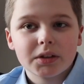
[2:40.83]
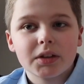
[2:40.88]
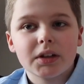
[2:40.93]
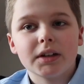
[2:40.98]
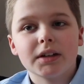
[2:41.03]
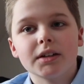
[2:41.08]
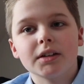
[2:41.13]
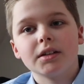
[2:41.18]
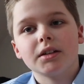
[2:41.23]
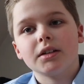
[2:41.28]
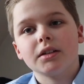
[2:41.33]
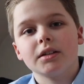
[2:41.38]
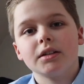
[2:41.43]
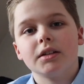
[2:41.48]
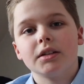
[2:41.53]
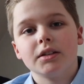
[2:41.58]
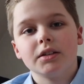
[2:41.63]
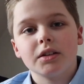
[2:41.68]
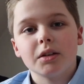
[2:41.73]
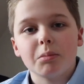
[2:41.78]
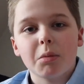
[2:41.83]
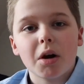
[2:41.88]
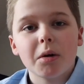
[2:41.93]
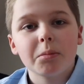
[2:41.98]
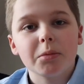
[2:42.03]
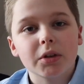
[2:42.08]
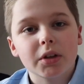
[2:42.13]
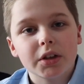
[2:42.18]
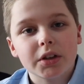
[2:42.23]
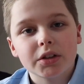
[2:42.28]
there is the
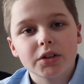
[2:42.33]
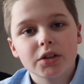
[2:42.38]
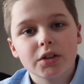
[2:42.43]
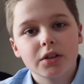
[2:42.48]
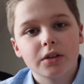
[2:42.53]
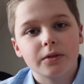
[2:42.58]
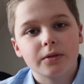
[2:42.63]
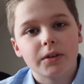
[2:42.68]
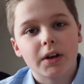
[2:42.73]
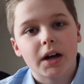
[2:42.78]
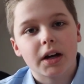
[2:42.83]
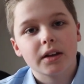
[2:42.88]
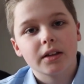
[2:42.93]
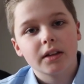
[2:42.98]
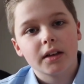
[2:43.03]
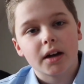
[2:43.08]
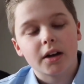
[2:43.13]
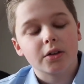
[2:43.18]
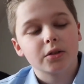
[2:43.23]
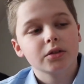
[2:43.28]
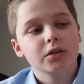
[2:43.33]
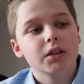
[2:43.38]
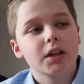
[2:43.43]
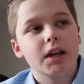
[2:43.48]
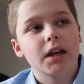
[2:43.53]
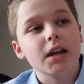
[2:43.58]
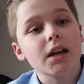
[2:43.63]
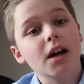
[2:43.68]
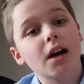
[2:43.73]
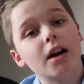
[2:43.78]
population of
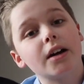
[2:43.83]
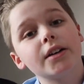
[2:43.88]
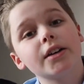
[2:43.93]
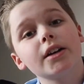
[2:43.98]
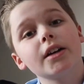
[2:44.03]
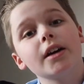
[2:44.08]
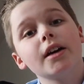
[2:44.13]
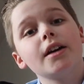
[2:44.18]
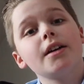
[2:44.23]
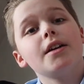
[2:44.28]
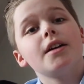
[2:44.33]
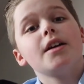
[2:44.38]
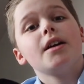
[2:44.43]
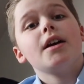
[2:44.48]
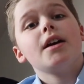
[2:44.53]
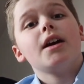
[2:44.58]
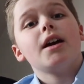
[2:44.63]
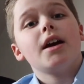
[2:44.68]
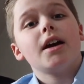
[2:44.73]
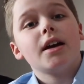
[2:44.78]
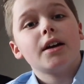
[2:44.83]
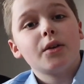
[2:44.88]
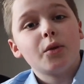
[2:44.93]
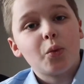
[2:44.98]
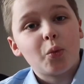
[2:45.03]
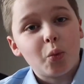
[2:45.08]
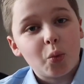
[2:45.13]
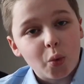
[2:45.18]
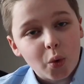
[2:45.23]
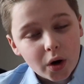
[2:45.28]

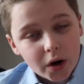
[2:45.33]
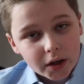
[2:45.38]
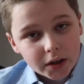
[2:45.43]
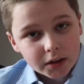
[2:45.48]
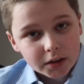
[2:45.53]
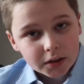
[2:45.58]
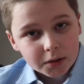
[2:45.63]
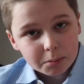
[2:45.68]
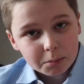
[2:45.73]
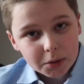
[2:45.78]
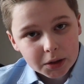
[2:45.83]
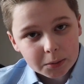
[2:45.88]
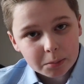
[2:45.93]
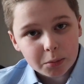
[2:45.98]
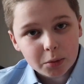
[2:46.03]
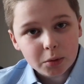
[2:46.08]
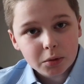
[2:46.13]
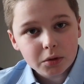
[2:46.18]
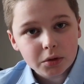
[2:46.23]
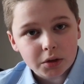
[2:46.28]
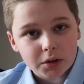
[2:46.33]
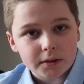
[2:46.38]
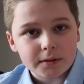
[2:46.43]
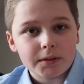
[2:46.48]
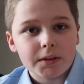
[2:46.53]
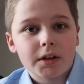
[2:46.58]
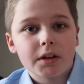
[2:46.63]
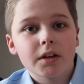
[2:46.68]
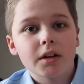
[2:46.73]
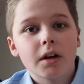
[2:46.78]
9,801 people
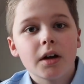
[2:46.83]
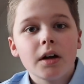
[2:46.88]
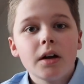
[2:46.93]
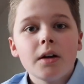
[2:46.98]
live there.